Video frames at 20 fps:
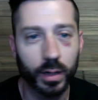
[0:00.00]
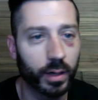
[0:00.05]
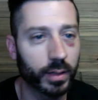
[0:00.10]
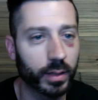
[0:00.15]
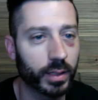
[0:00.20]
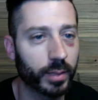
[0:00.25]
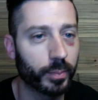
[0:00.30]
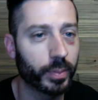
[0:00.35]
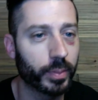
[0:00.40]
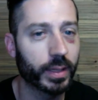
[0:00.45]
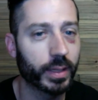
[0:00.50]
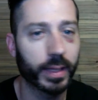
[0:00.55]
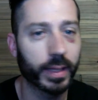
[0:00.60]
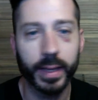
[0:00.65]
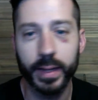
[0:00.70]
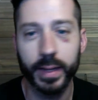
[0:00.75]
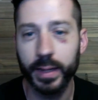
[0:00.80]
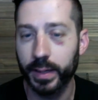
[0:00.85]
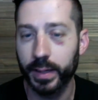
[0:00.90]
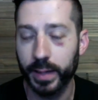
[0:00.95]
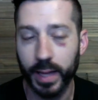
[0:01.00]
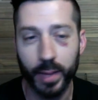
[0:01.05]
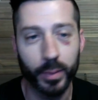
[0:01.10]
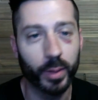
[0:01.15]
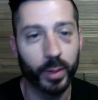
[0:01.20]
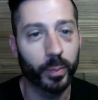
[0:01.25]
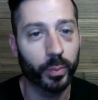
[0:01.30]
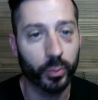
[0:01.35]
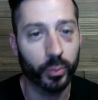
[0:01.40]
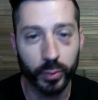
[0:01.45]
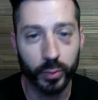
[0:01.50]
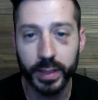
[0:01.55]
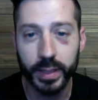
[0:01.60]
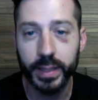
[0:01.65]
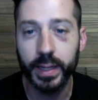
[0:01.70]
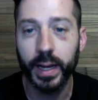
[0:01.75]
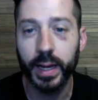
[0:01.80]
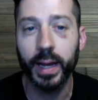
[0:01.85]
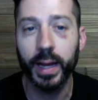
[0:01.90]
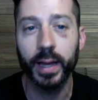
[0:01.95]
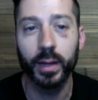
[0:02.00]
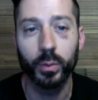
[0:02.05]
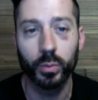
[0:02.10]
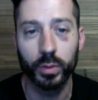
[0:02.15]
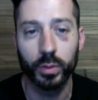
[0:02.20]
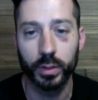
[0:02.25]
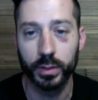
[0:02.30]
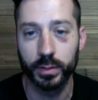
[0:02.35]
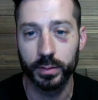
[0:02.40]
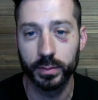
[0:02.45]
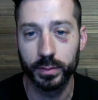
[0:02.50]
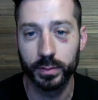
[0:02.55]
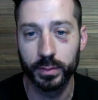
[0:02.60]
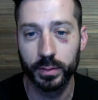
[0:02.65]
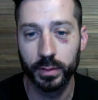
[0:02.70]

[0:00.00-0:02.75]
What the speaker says: on the planet, and I'm a pretty high one,